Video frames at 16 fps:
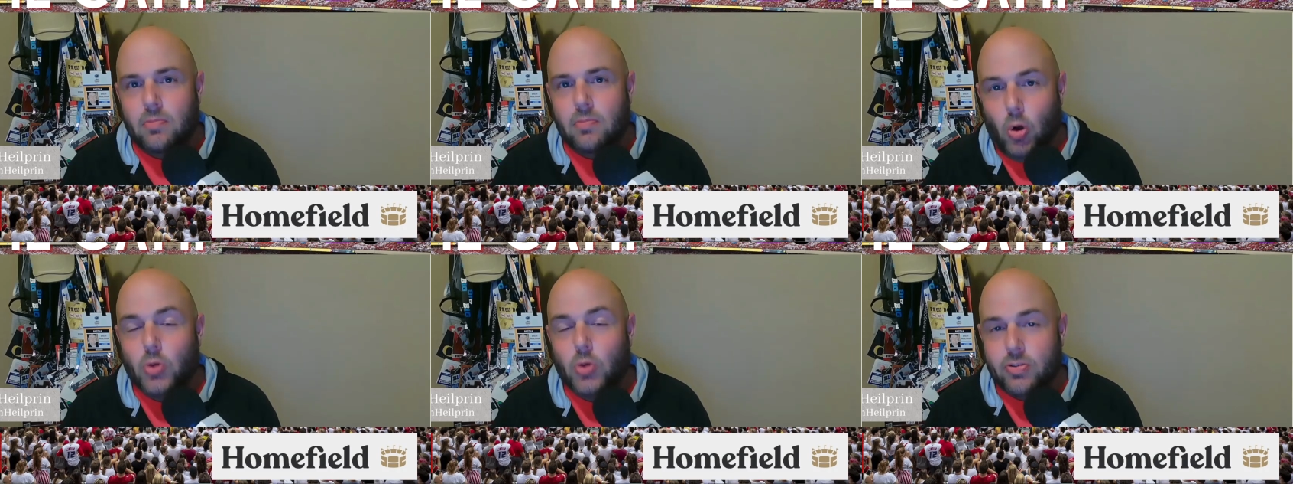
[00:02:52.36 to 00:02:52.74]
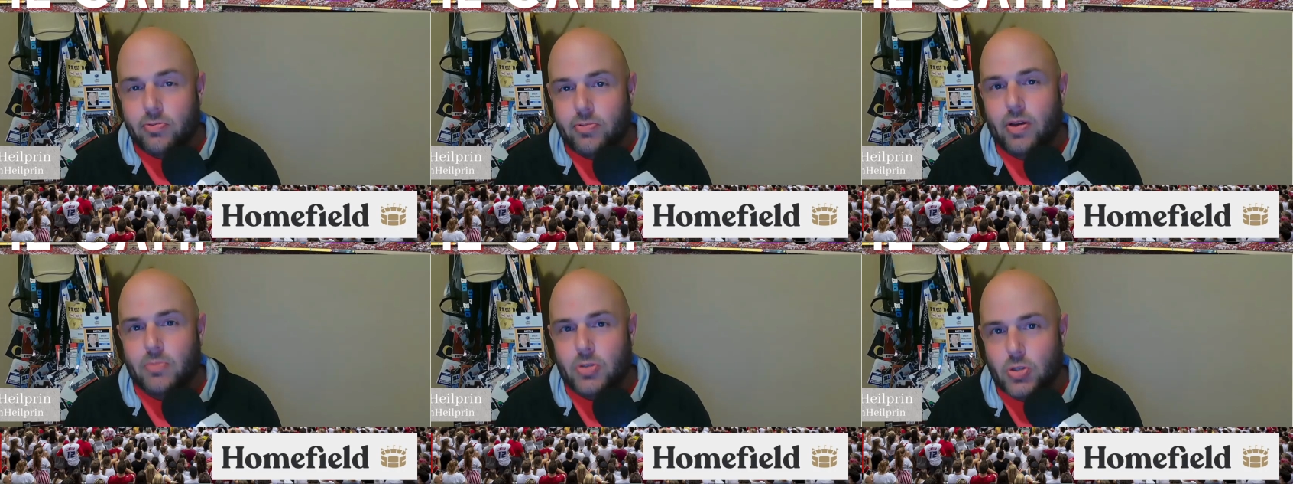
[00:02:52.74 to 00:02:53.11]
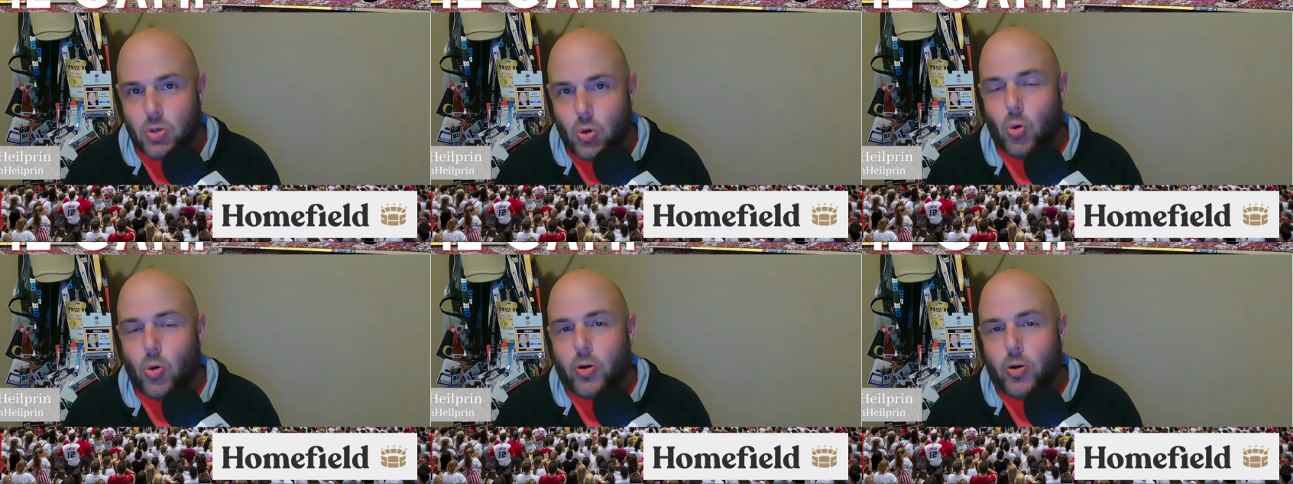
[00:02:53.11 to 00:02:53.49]
most of them
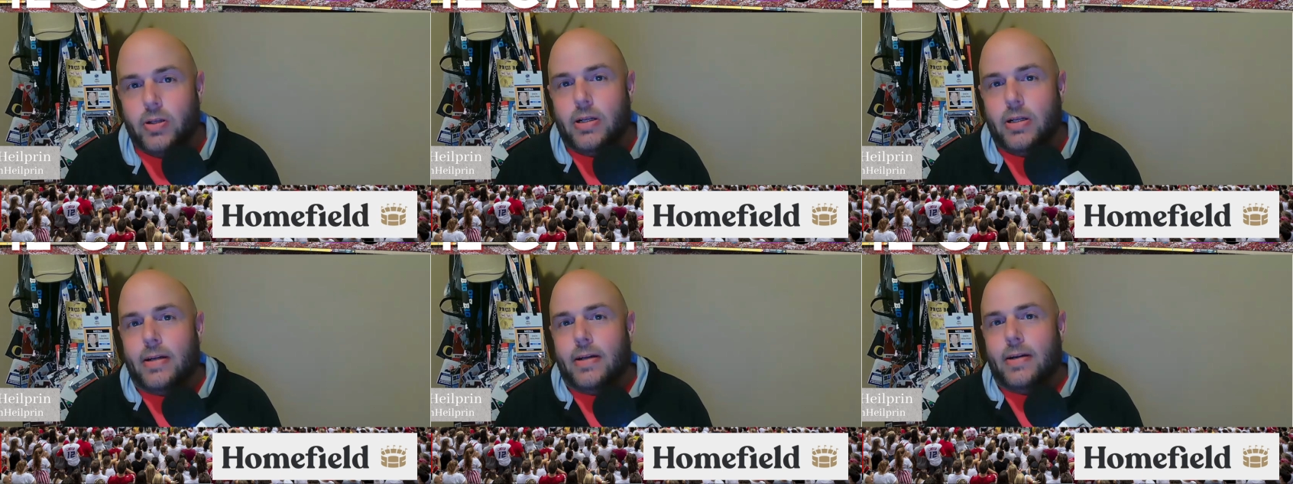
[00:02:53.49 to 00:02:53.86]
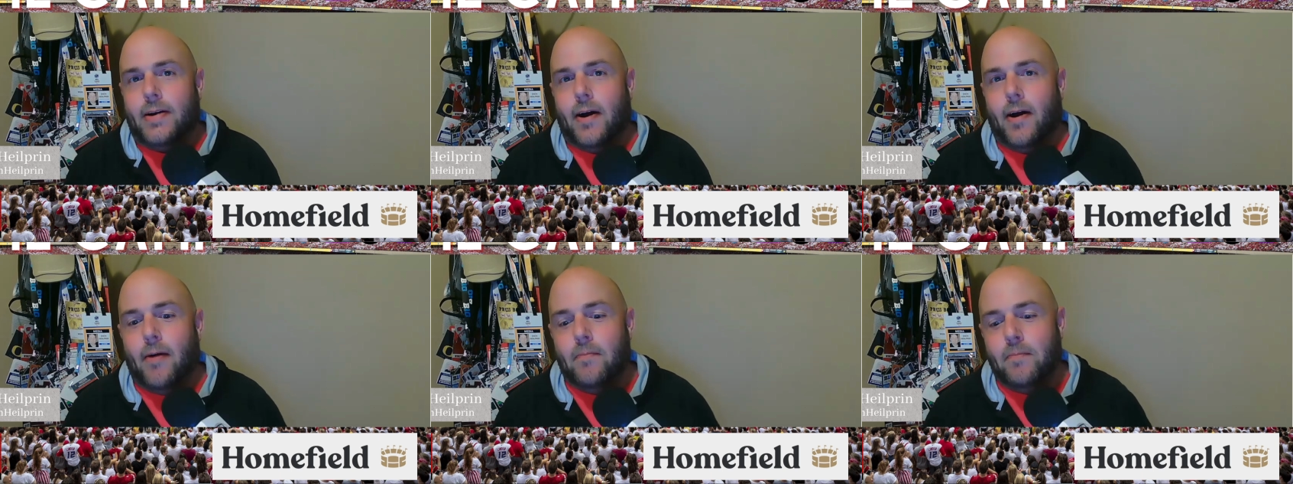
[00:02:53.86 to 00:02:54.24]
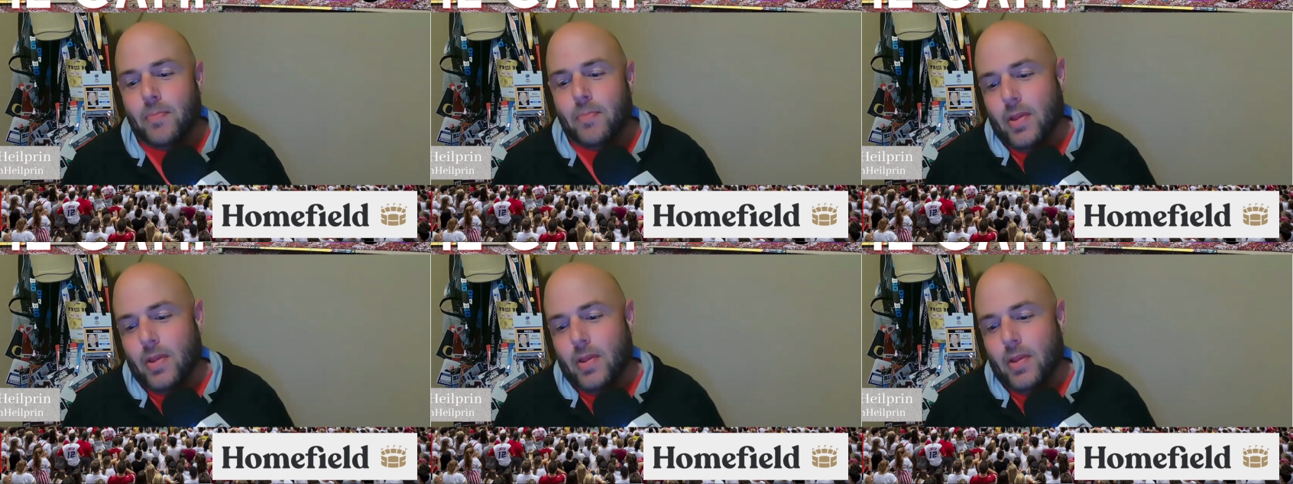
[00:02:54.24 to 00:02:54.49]
scored. Um,